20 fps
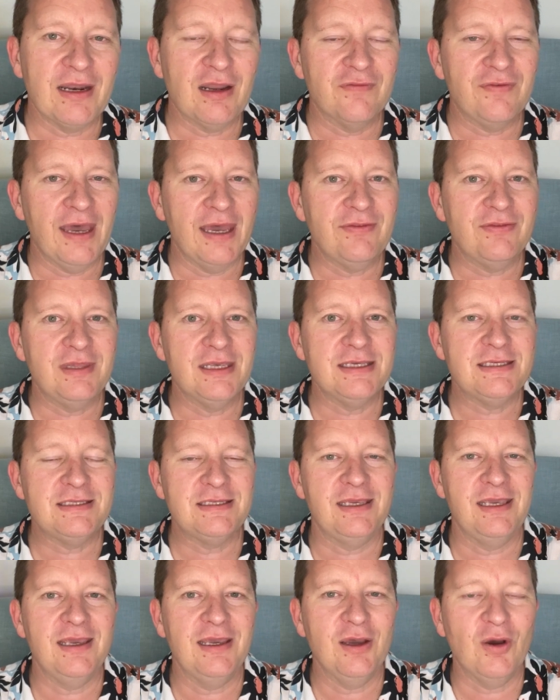I've had this
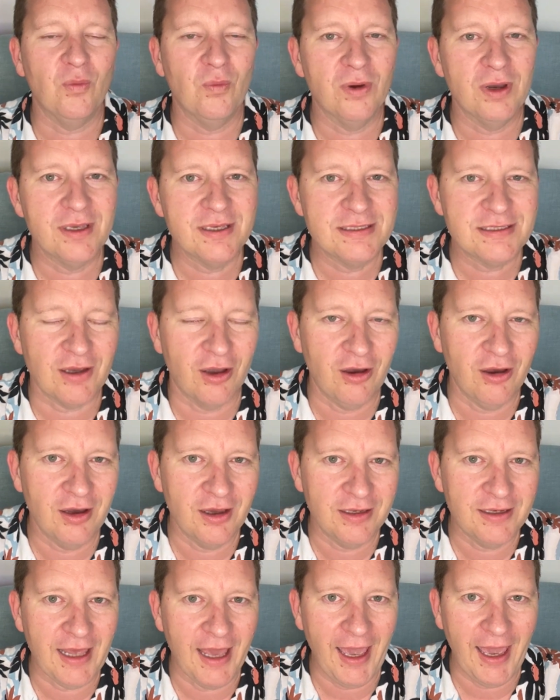year was
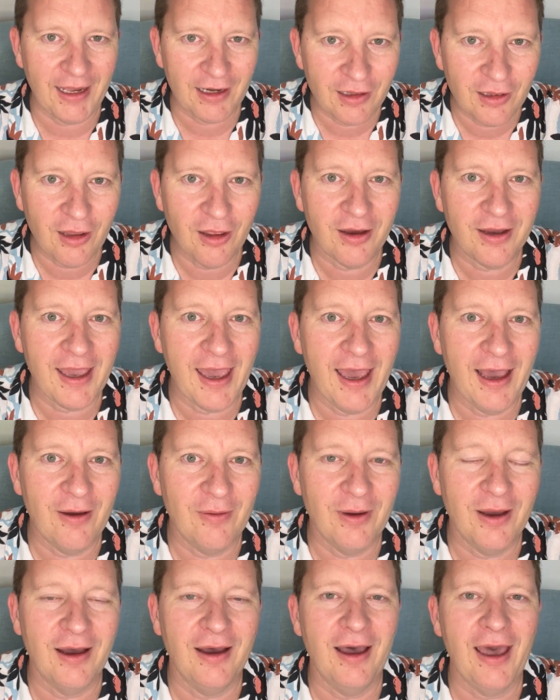on Analog
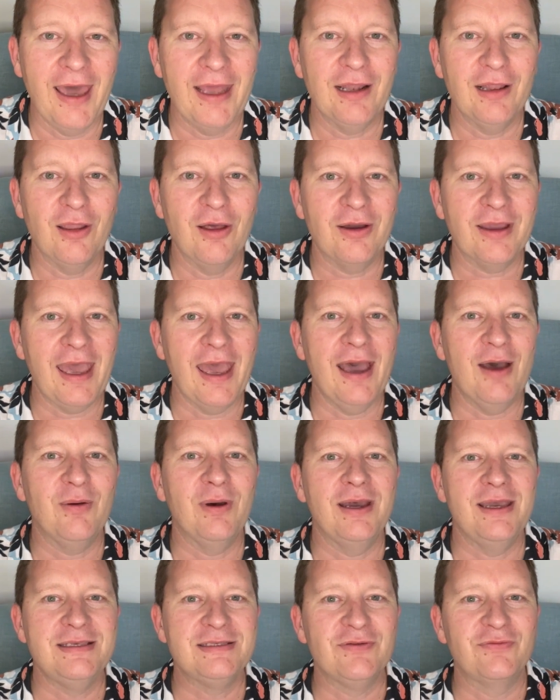Hour. Analog
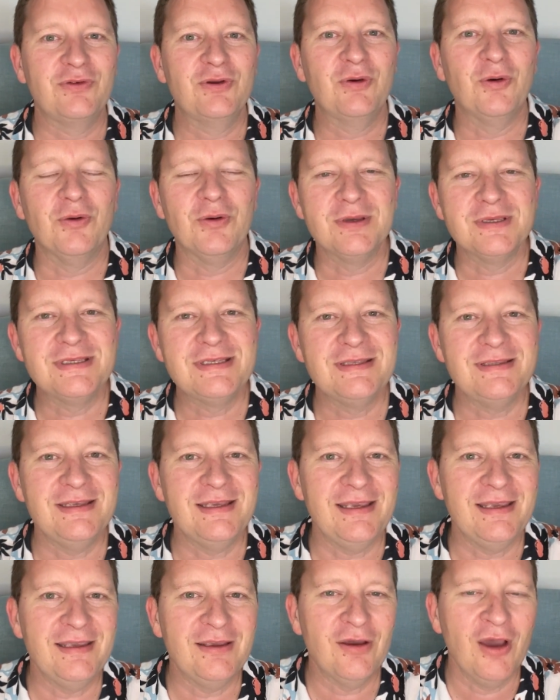Hour is, of course,
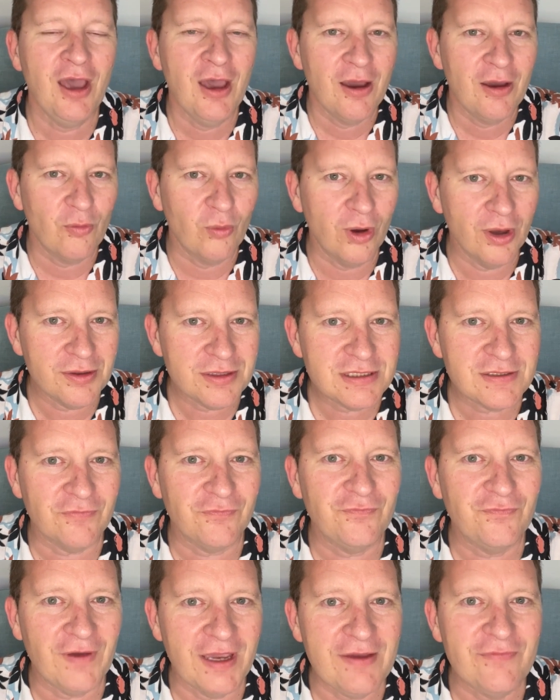the world's
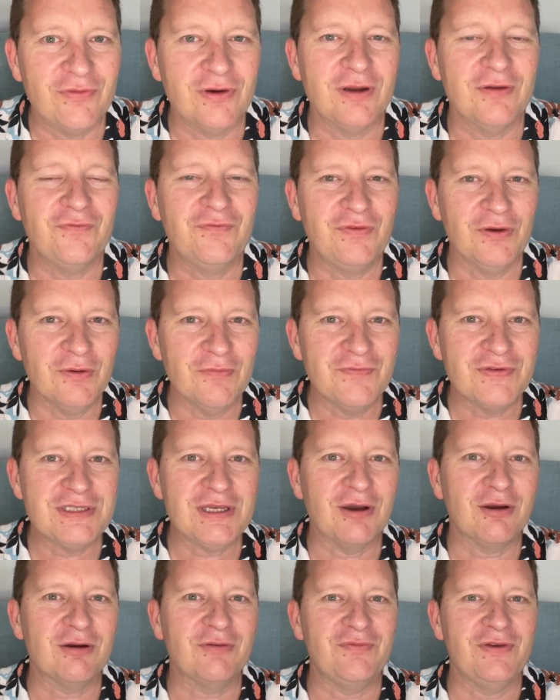favorite film
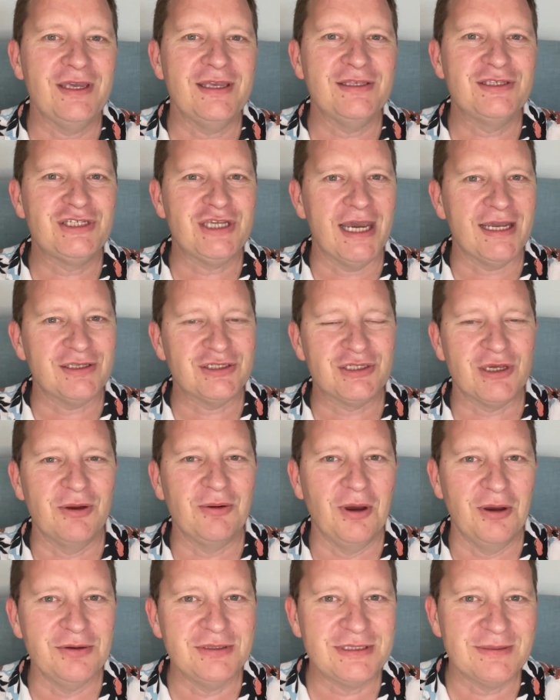photography chat show
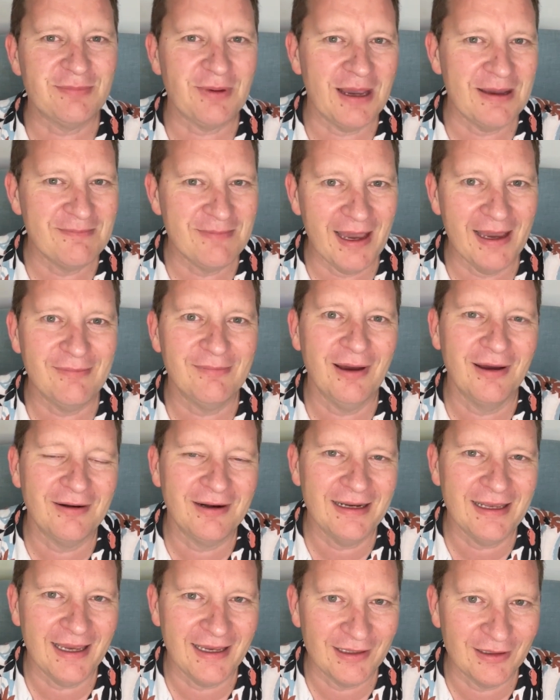hosted by Matt
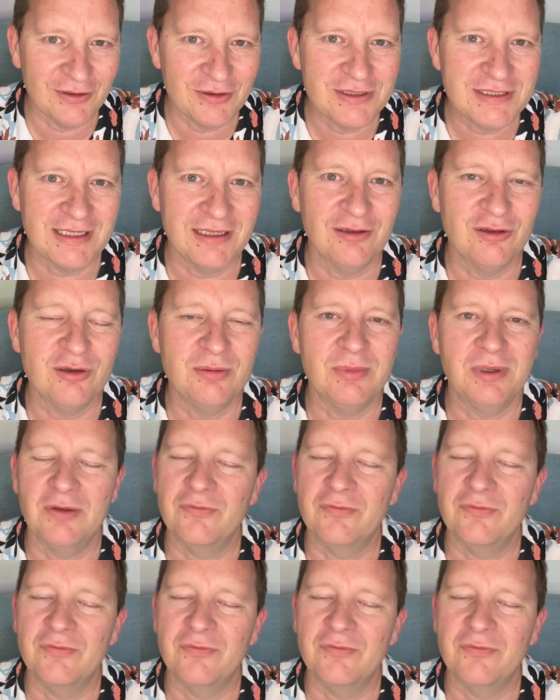Murray and Lucy Lumen.